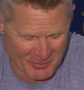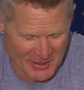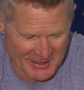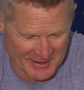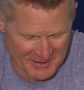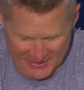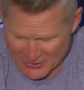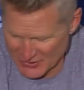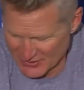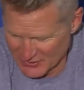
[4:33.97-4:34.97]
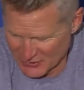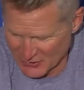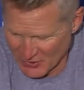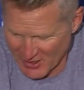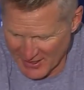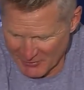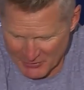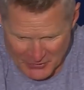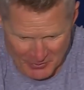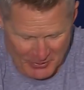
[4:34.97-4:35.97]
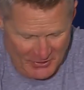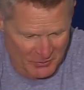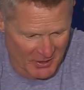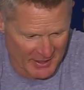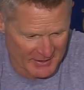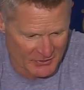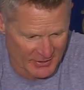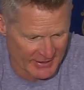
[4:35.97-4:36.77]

being so high with their plus minus,